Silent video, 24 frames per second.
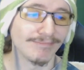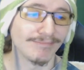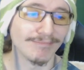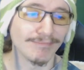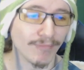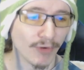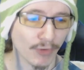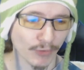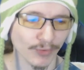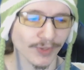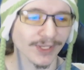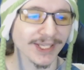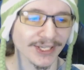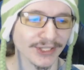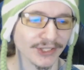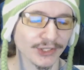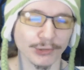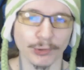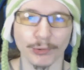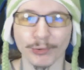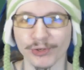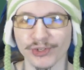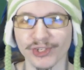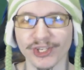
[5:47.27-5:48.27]
more or
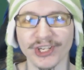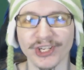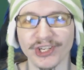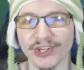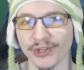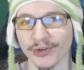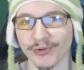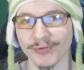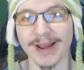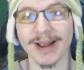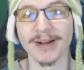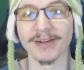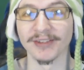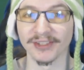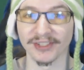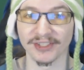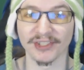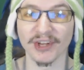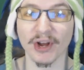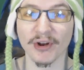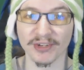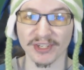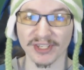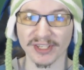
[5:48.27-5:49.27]
less torching to the ground and
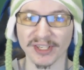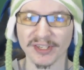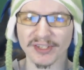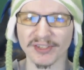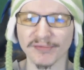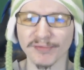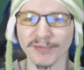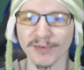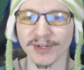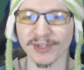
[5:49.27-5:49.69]
starting